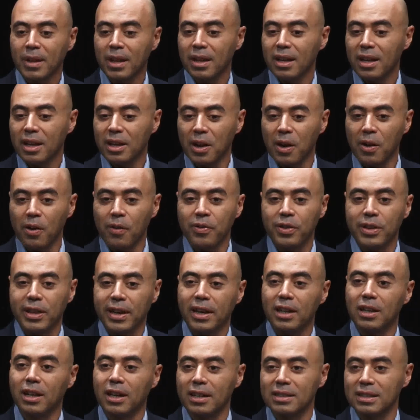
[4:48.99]
if you take
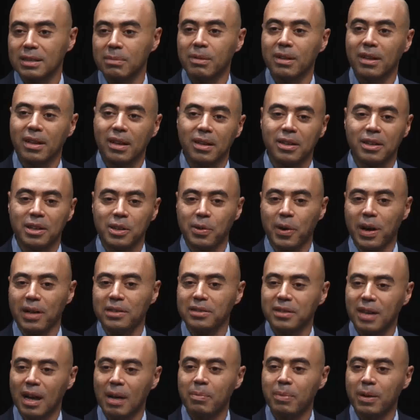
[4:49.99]
a look at some of the U.S.
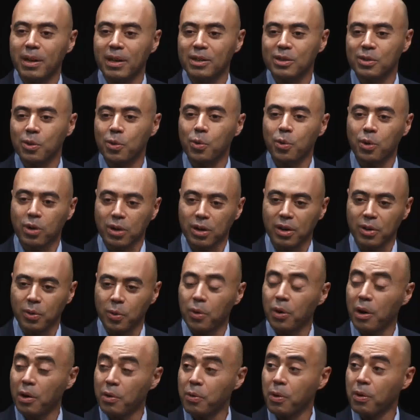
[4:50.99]
companies who were
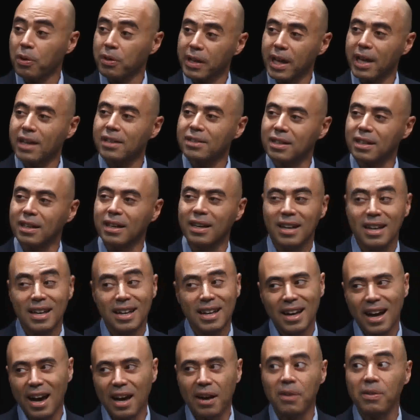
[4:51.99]
quote unquote lazy,
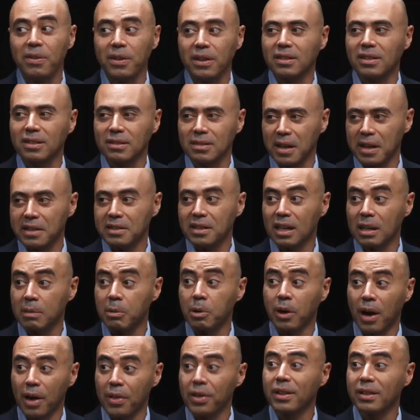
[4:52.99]
I don't think they're lazy
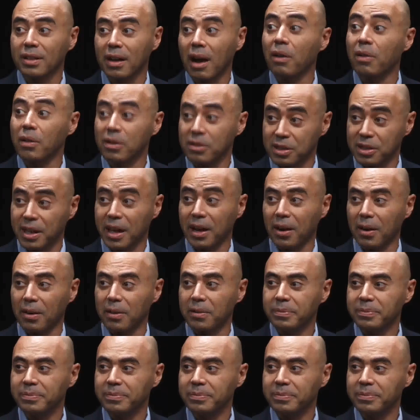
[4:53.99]
anymore. I think now they're scared.